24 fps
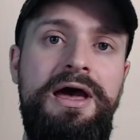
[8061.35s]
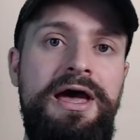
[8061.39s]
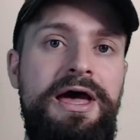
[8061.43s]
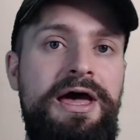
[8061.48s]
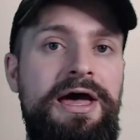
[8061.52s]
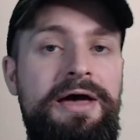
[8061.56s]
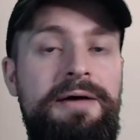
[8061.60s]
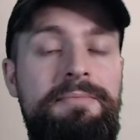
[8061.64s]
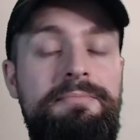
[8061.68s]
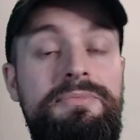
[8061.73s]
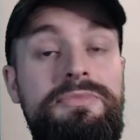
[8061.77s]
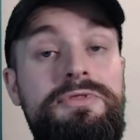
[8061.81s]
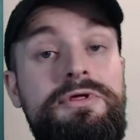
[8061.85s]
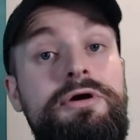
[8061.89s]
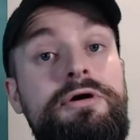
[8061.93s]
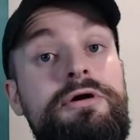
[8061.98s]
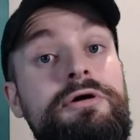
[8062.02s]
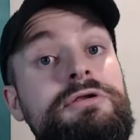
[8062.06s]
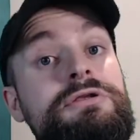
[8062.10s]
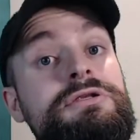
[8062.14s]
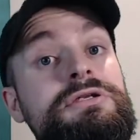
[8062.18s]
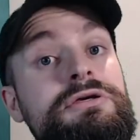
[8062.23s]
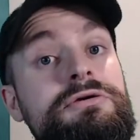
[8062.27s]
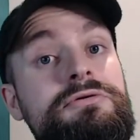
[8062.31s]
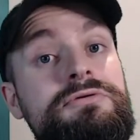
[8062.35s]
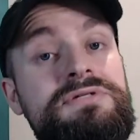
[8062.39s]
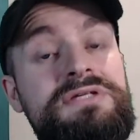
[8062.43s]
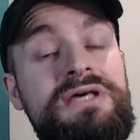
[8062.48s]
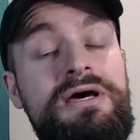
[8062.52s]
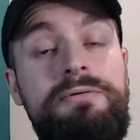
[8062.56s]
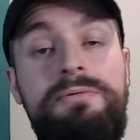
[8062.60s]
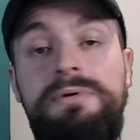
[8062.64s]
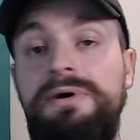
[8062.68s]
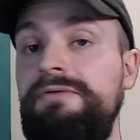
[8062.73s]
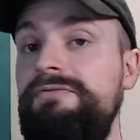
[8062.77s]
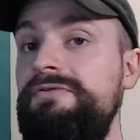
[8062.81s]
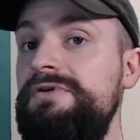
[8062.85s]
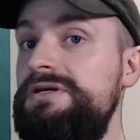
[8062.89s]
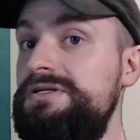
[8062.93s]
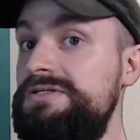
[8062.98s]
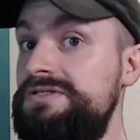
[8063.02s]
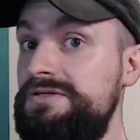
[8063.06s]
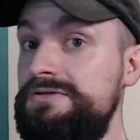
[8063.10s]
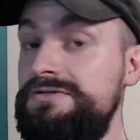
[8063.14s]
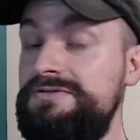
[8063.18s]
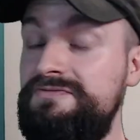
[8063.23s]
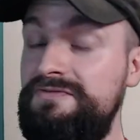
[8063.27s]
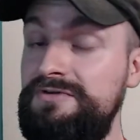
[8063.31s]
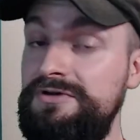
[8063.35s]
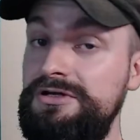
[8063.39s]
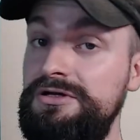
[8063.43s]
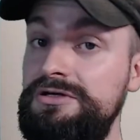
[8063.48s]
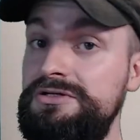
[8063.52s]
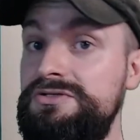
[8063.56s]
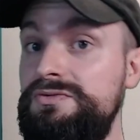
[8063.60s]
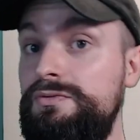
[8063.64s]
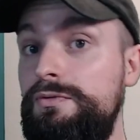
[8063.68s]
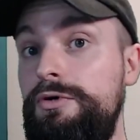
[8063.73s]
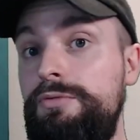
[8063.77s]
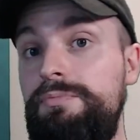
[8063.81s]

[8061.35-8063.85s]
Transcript: The good news, however, is those videos